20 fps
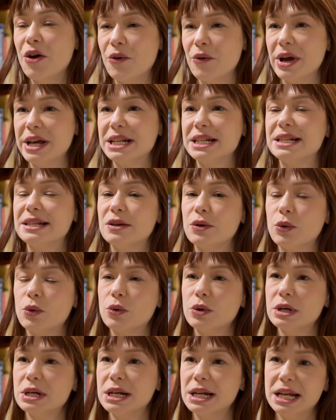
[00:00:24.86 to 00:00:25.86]
Right,
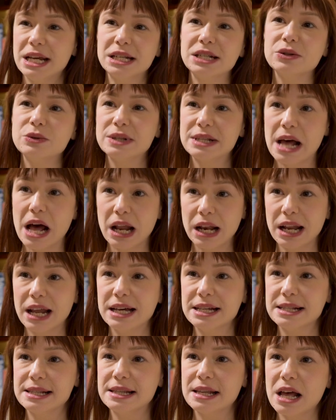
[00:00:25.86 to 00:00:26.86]
so NATO's
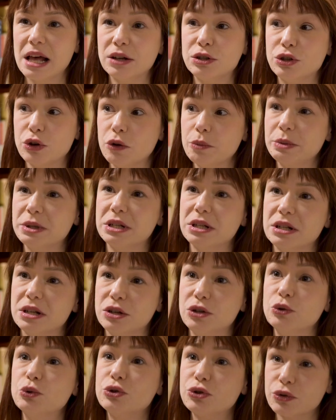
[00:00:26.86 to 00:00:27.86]
allies adopted a
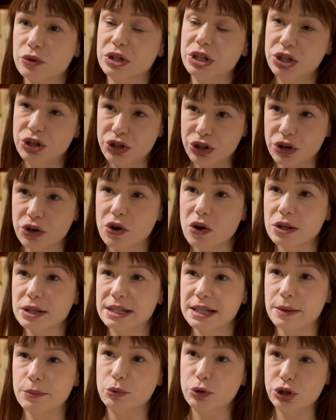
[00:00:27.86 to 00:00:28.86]
new strategic
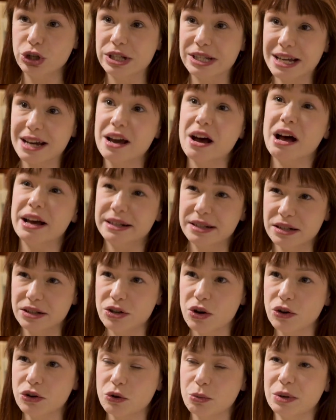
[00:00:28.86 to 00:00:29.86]
concept, which is a guiding
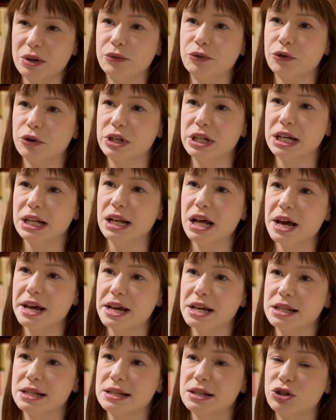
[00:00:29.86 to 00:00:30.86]
document for the
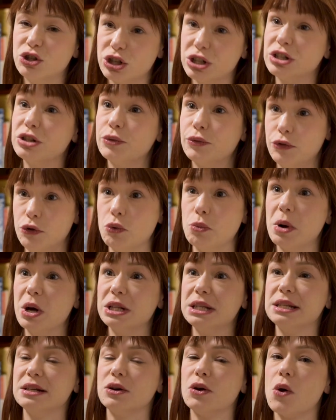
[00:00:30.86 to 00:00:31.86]
alliance, just a few
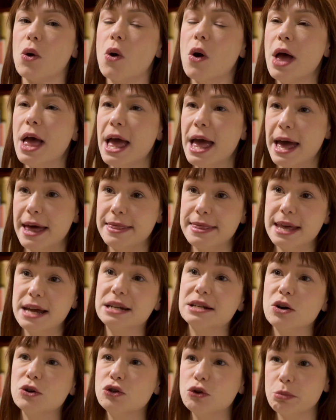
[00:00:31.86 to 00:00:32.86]
months ago. And
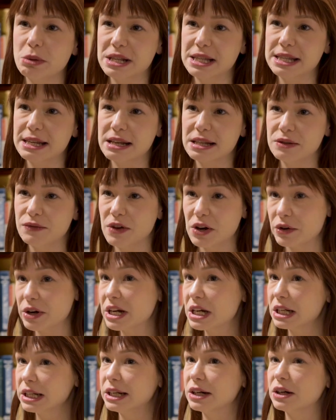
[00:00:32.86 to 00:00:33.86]
that document says very
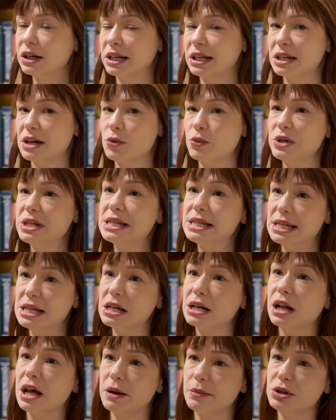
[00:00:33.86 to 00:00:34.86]
clearly that we see
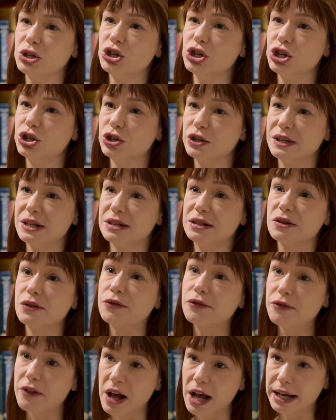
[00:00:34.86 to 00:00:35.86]
climate change as a
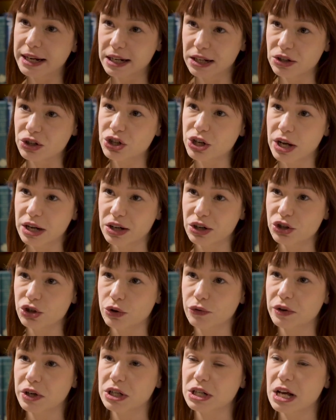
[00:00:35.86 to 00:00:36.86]
defining challenge
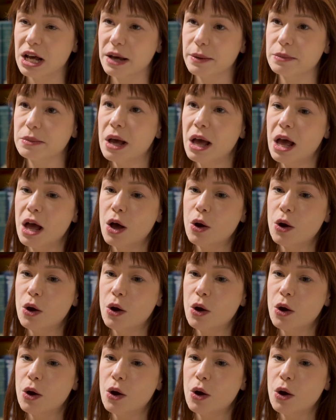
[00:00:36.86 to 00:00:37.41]
over time.